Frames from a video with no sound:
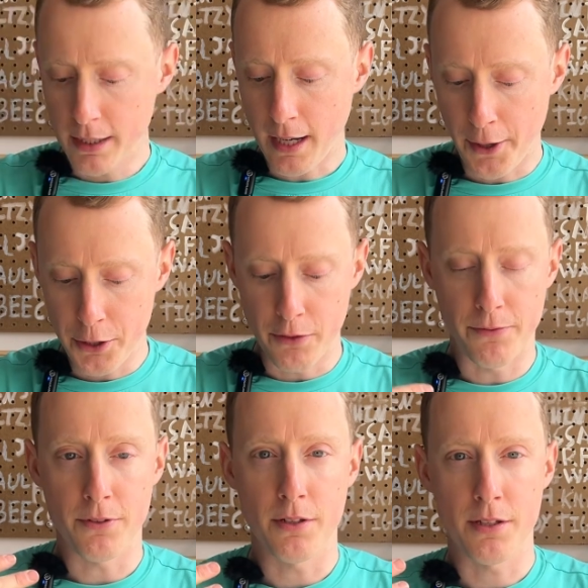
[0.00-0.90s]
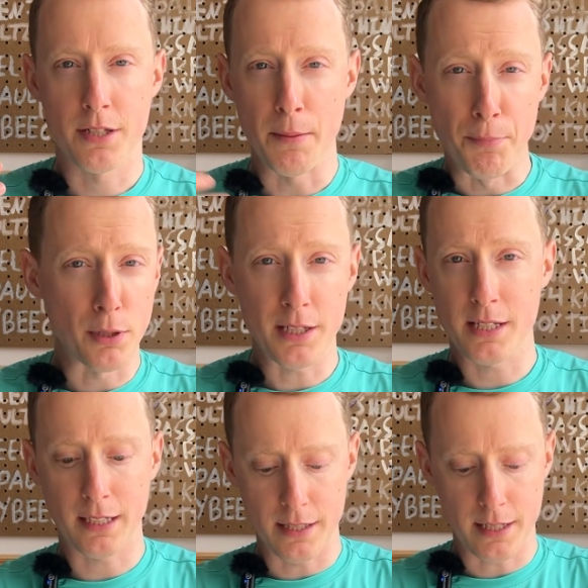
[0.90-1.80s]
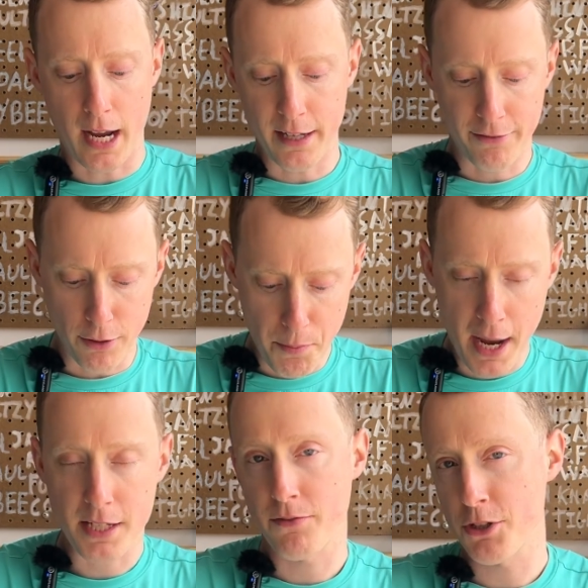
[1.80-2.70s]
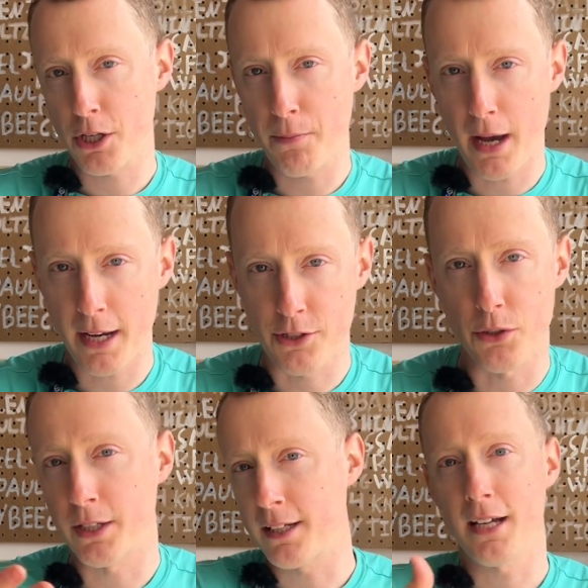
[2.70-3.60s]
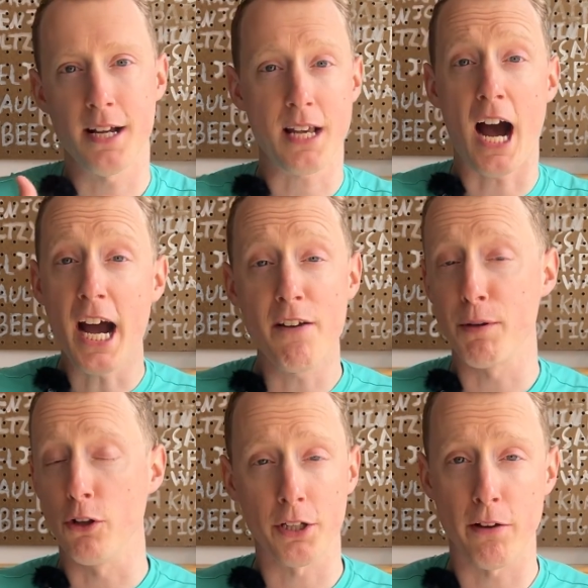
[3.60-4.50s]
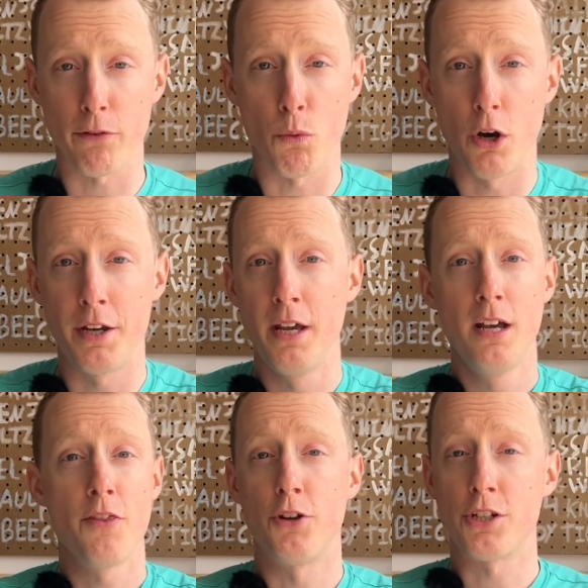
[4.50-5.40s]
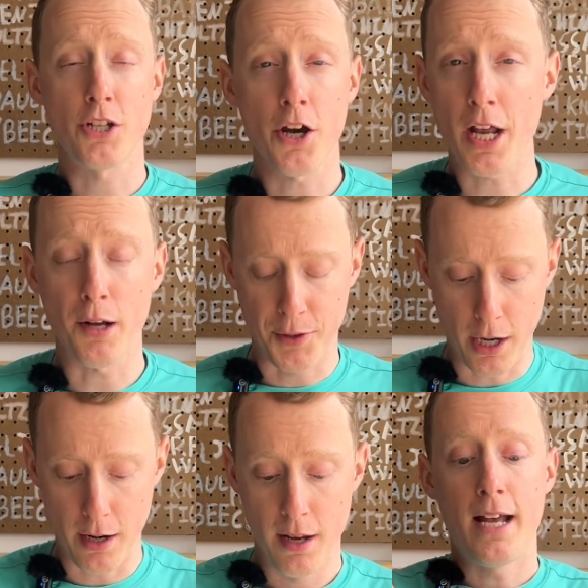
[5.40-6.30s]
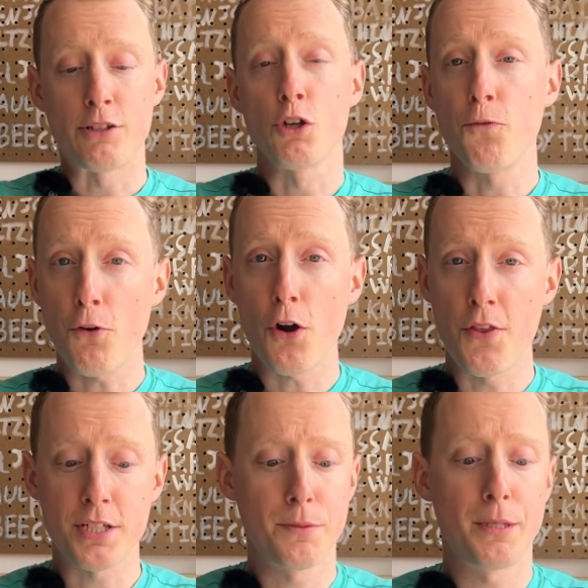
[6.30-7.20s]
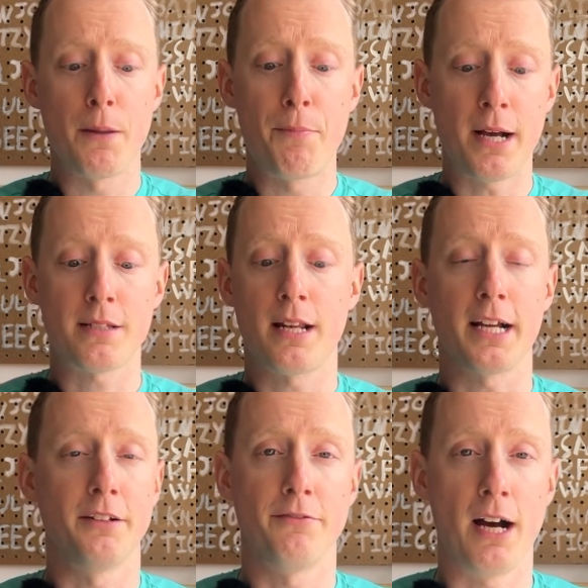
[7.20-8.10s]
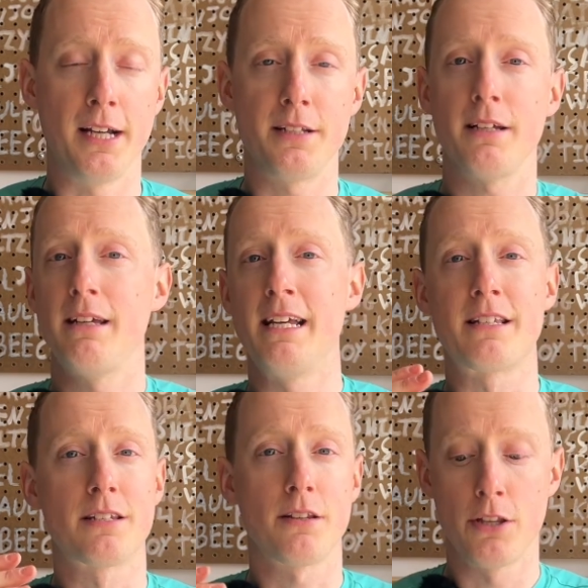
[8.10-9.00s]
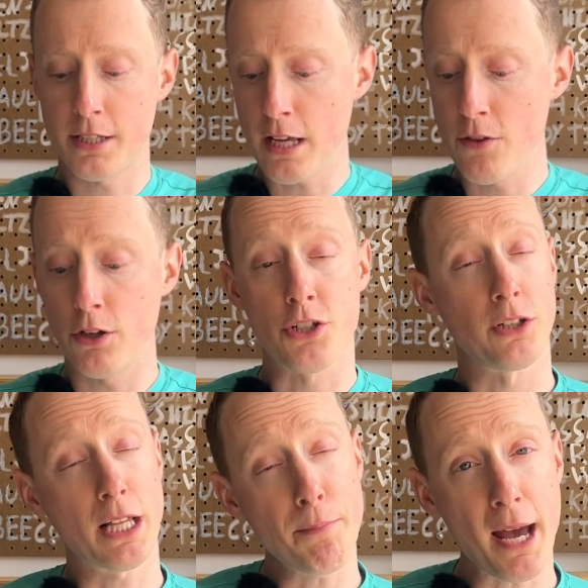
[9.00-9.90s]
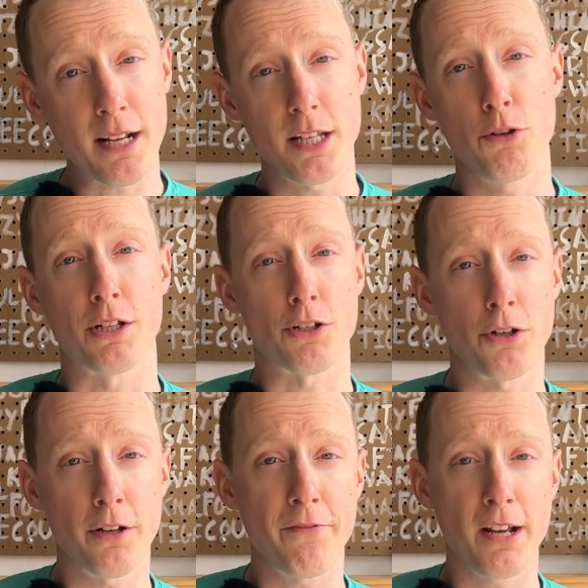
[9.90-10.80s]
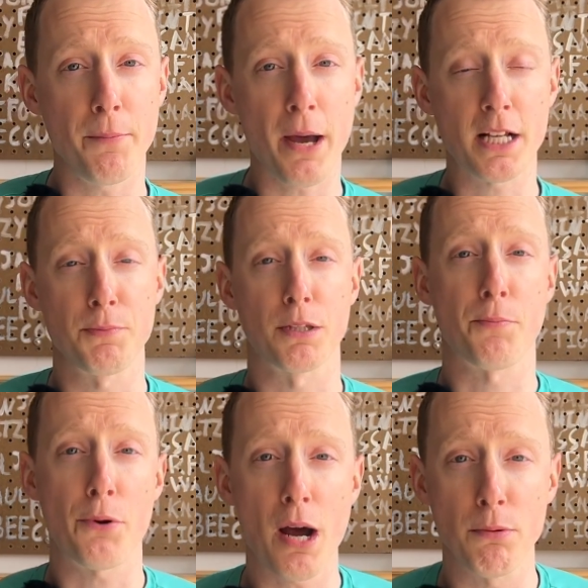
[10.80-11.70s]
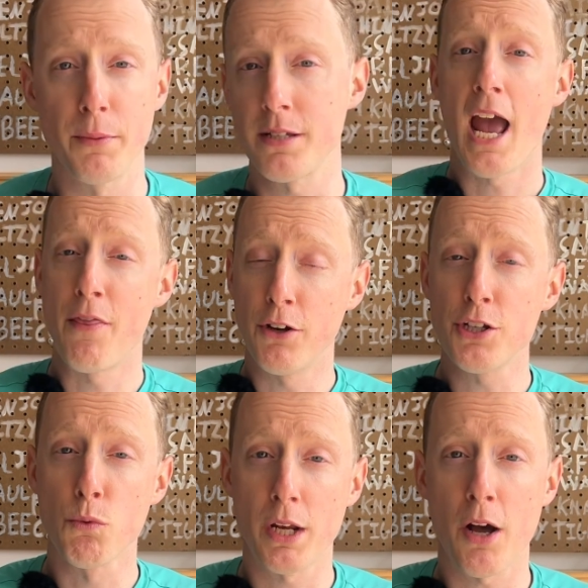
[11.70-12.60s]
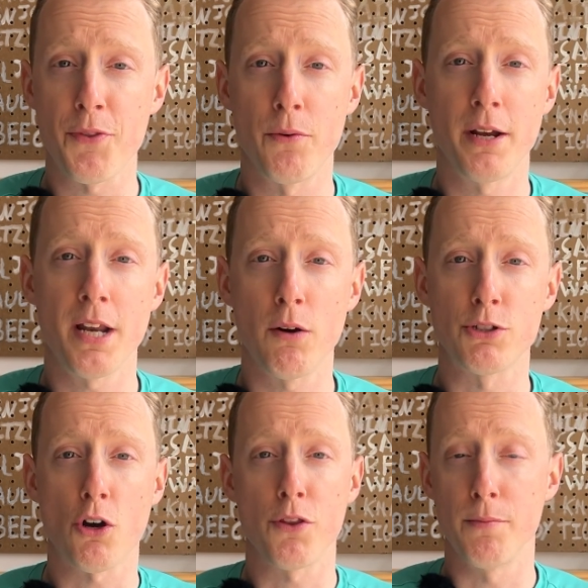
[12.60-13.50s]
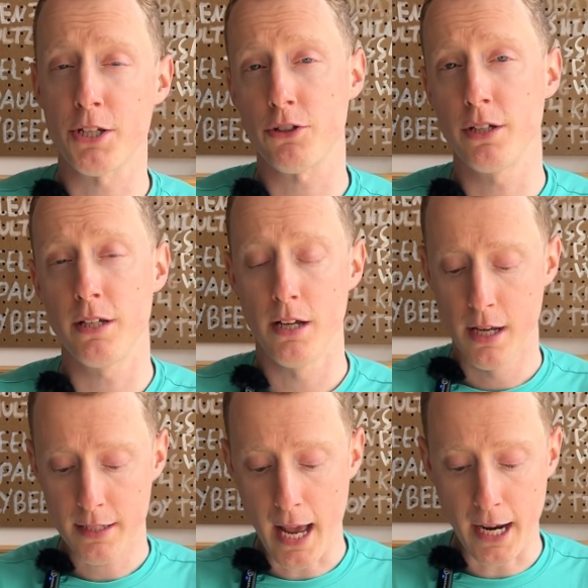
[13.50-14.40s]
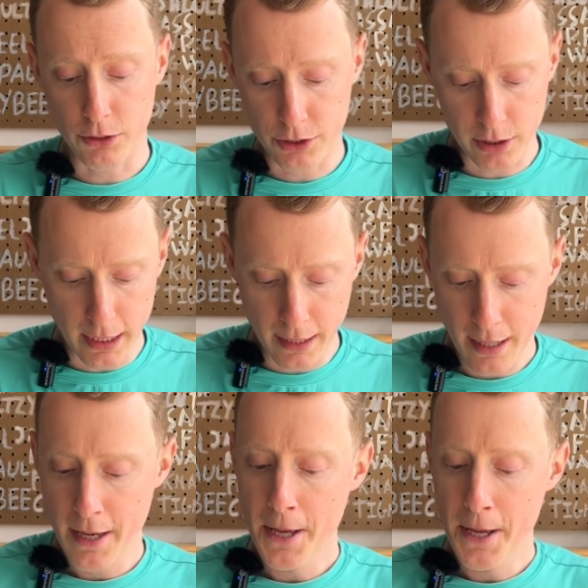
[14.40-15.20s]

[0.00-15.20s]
kind of simplistic design for a bass fishing bag. So again, guys, I have been looking for one. There's a ton out there. And so far, this has been the best that I could find. It's either sling bags that you can turn into fanny packs, but the problem is, and there is one out there right now, it's called the Mystery Tackle Sling.